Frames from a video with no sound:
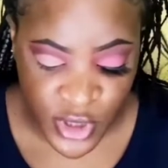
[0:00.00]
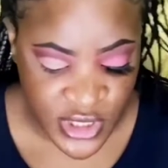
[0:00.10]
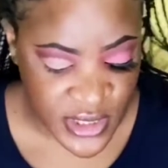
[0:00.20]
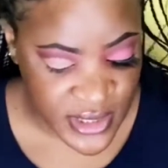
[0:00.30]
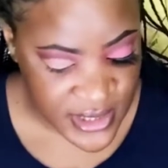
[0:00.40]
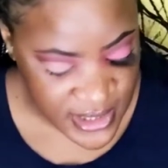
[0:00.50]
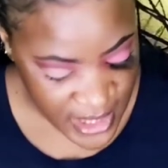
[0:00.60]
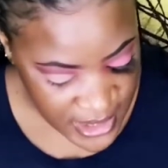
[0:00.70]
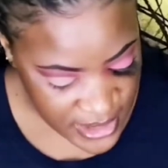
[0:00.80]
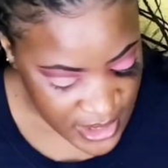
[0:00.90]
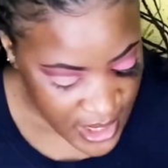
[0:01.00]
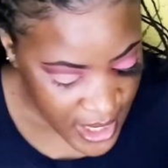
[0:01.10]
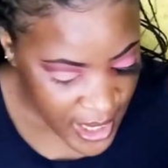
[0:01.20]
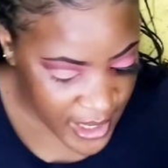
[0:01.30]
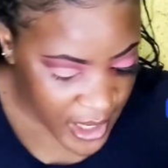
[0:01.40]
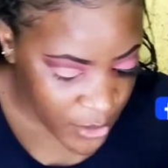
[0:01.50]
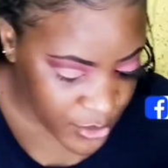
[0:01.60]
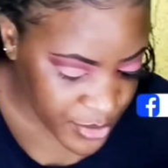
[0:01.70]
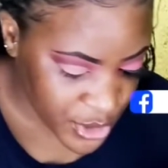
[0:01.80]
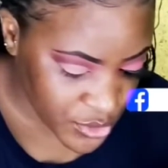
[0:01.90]
brushes set, and I
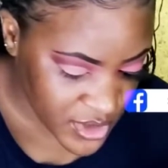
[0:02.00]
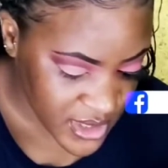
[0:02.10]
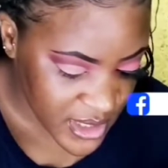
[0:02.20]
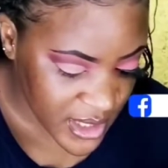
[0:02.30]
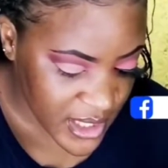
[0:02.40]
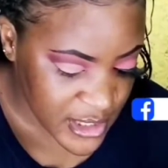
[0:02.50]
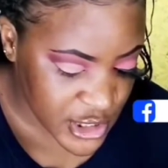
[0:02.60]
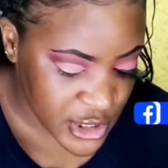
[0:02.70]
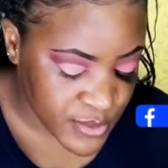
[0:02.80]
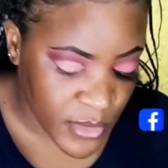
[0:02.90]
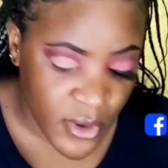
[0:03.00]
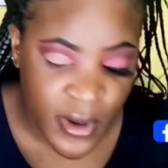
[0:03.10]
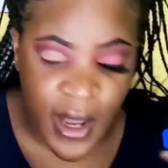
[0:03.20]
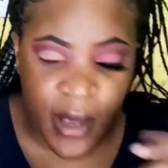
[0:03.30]
will be using a small